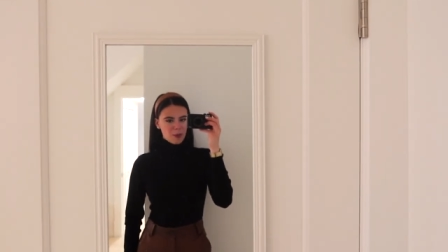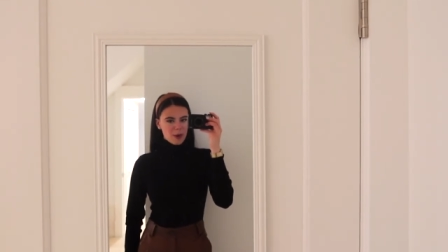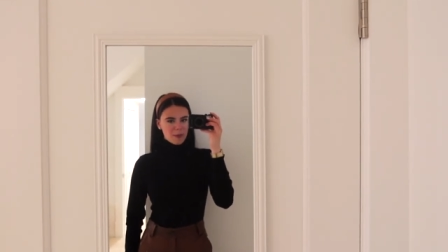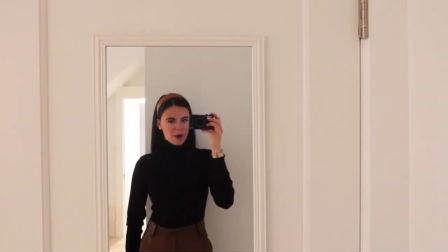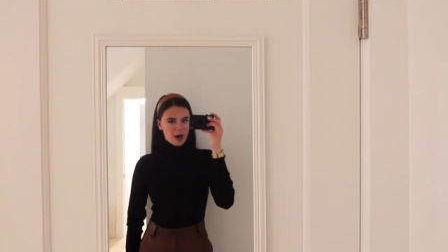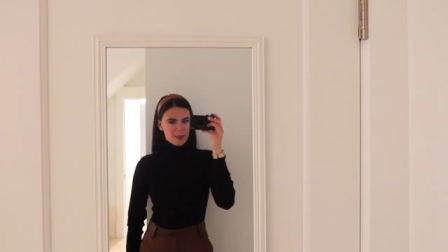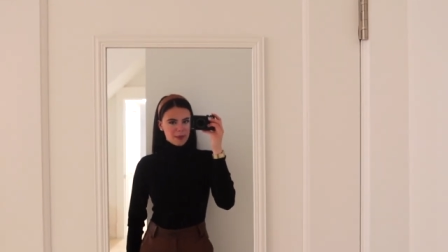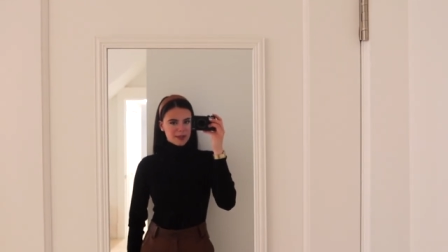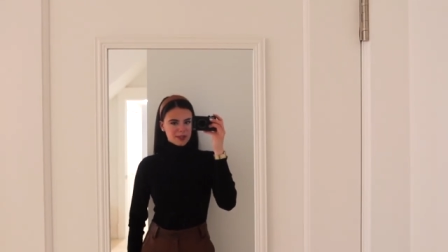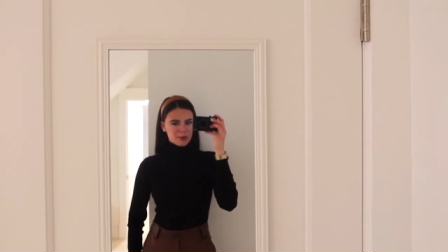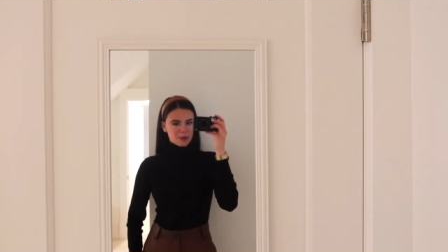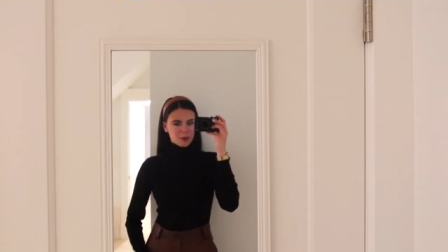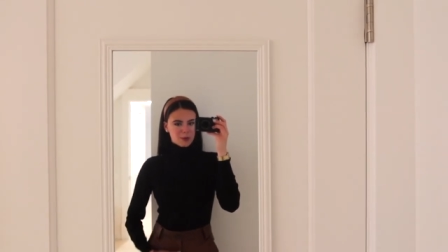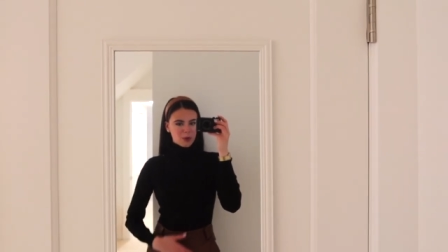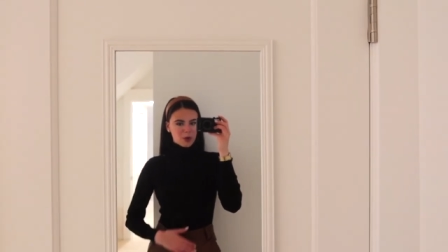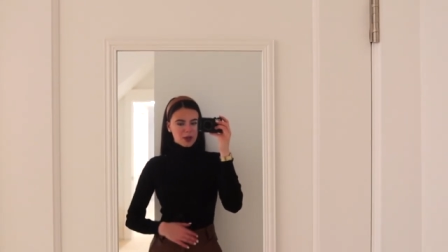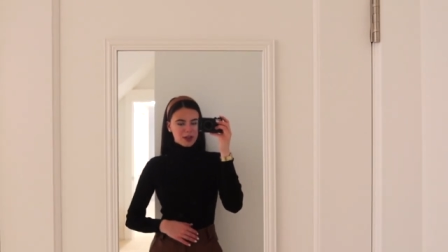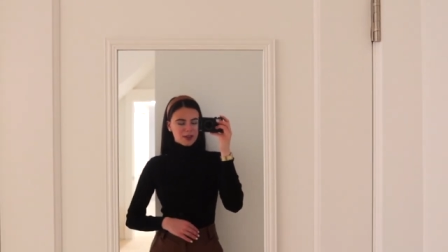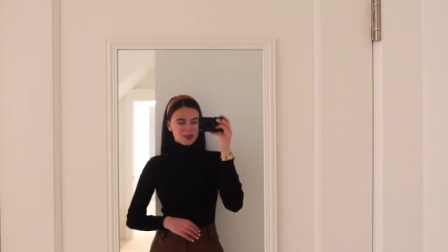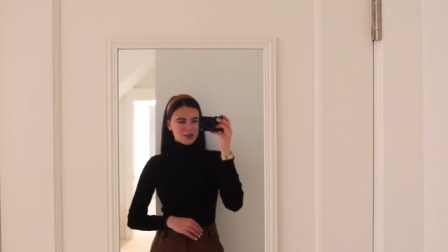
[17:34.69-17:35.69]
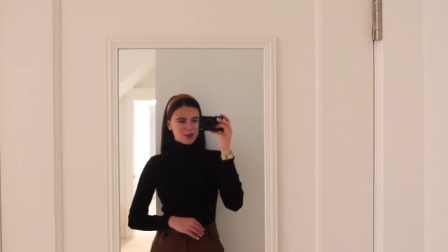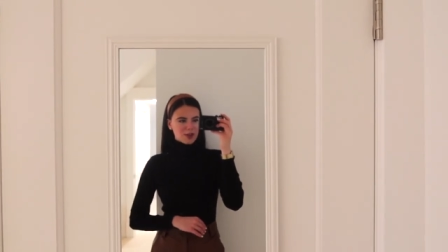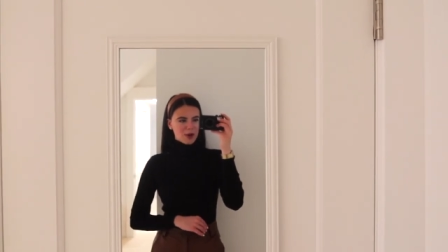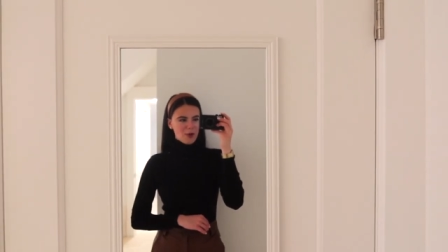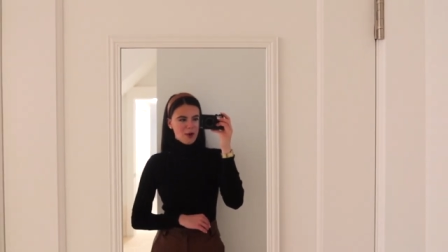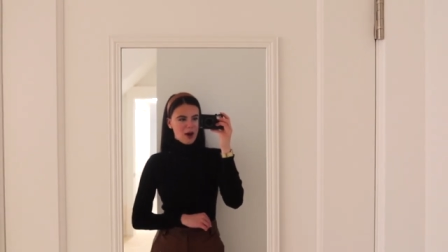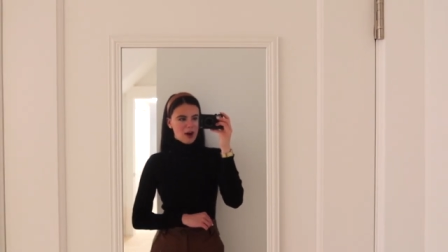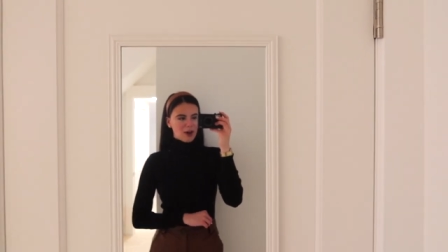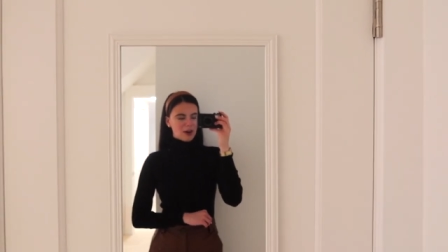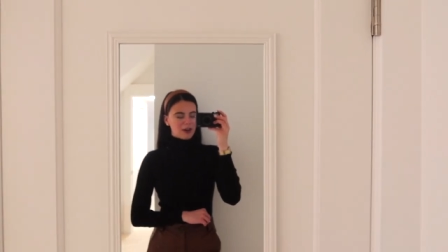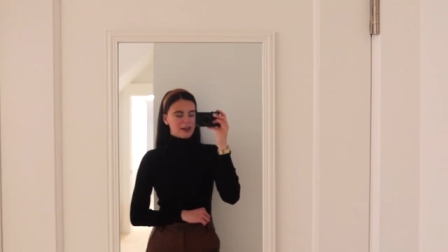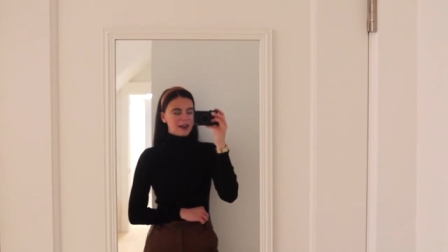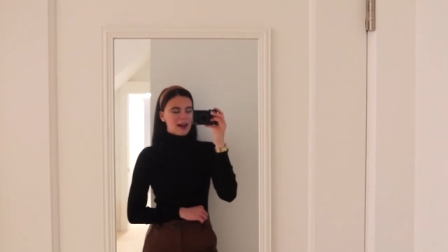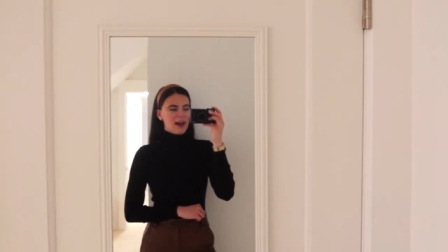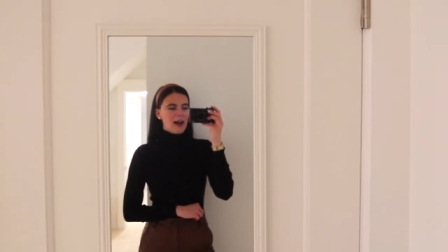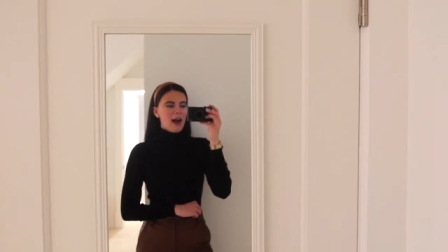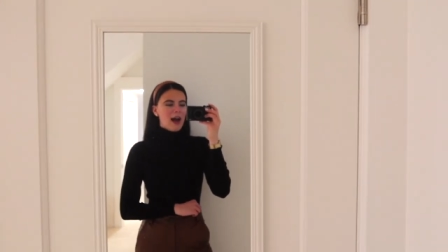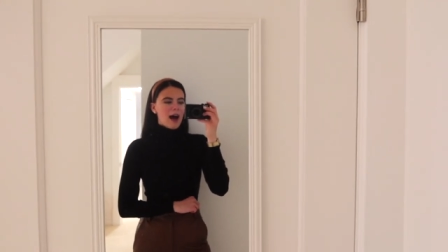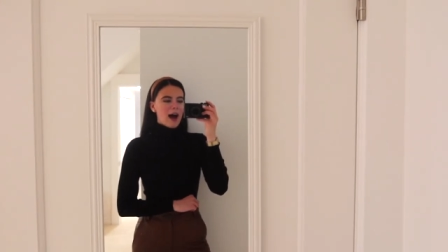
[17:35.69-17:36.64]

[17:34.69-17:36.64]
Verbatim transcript: My mom has been working so hard.